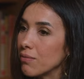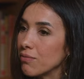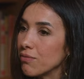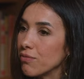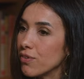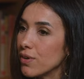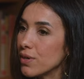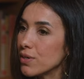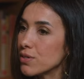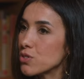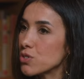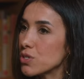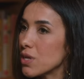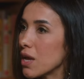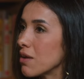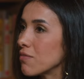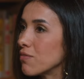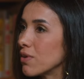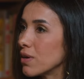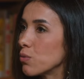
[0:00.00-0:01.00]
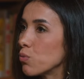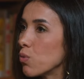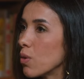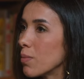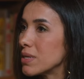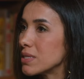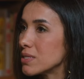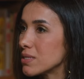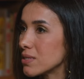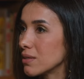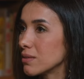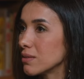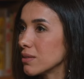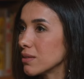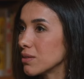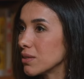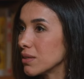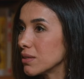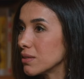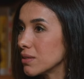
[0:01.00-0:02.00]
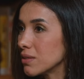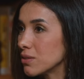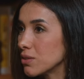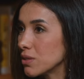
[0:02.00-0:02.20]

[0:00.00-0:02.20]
first ever women's center in the